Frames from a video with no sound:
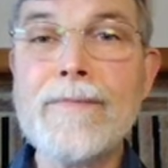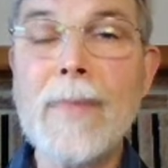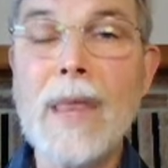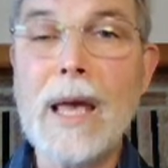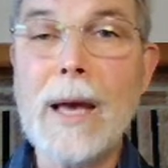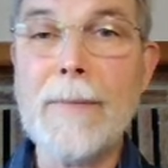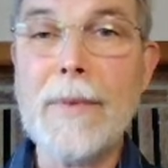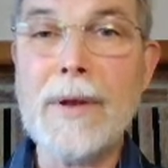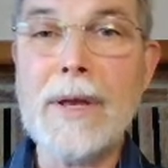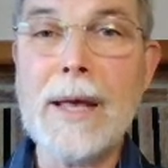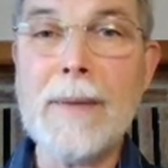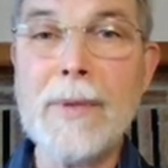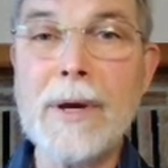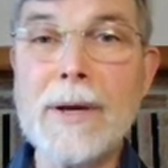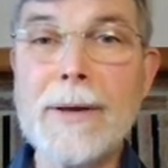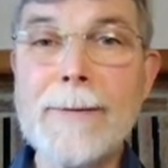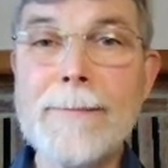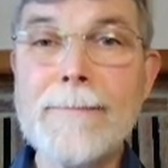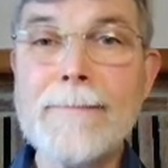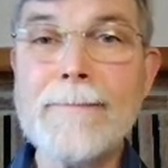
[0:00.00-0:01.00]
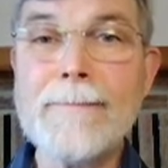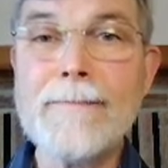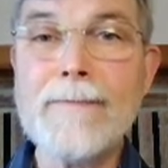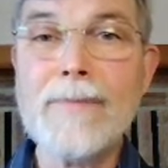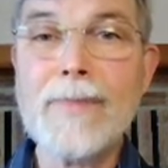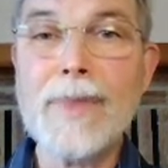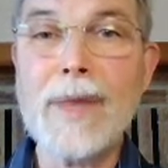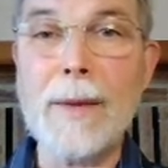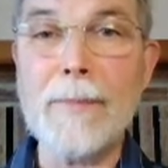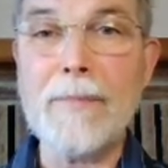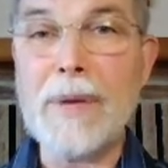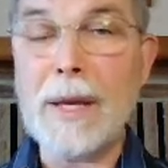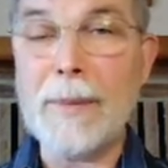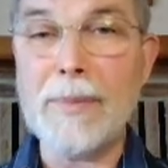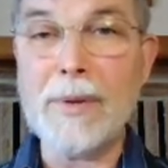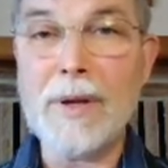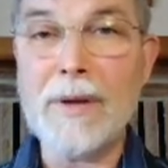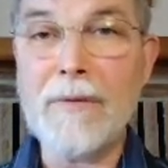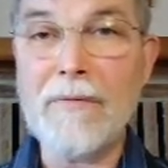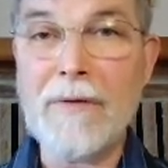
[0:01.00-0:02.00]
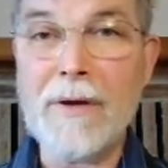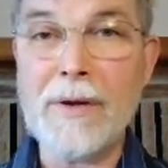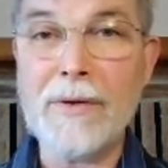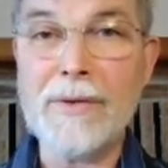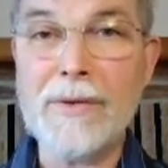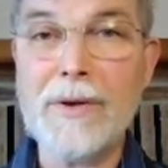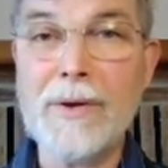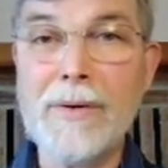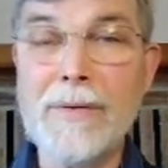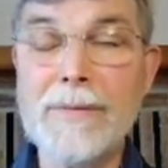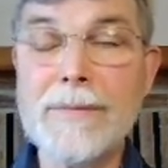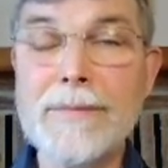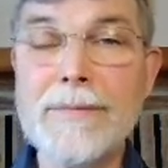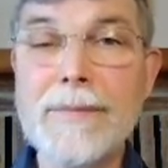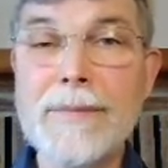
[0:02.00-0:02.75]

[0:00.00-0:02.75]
epidemic, that people have failed you